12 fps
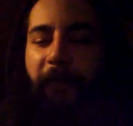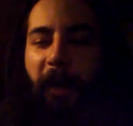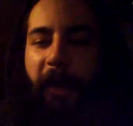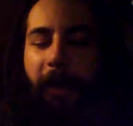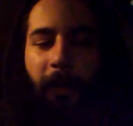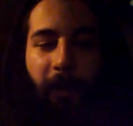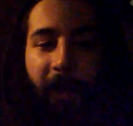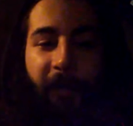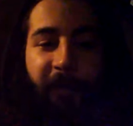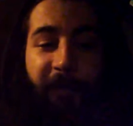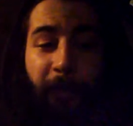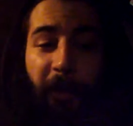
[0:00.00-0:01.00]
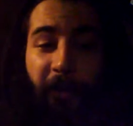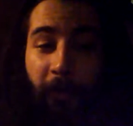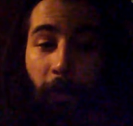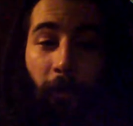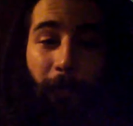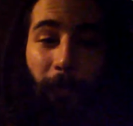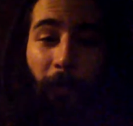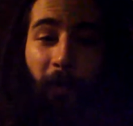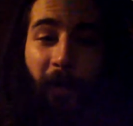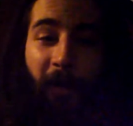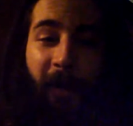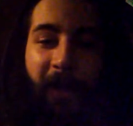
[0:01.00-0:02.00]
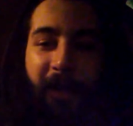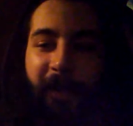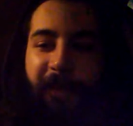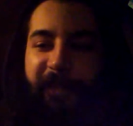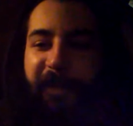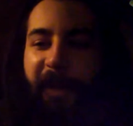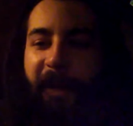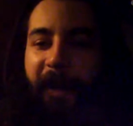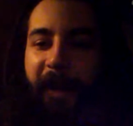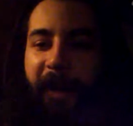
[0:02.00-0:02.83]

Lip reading: fucking hilarious about the Cold War is that,